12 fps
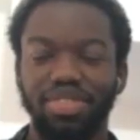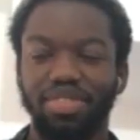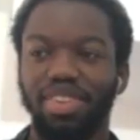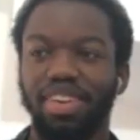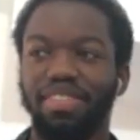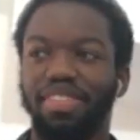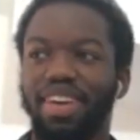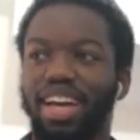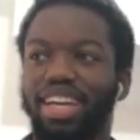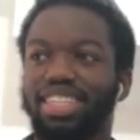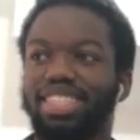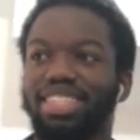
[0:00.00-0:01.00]
Fun
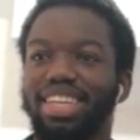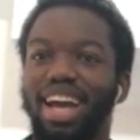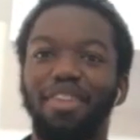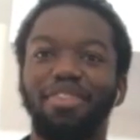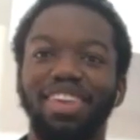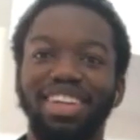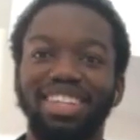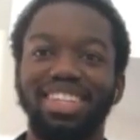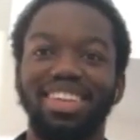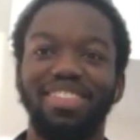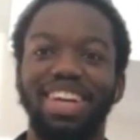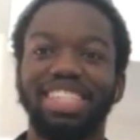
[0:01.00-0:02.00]
facts. How fun do
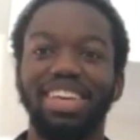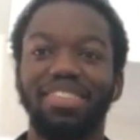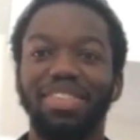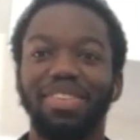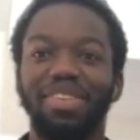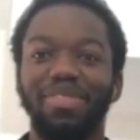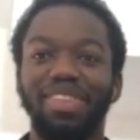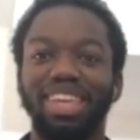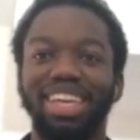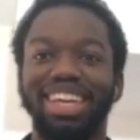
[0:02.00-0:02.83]
the facts have to be?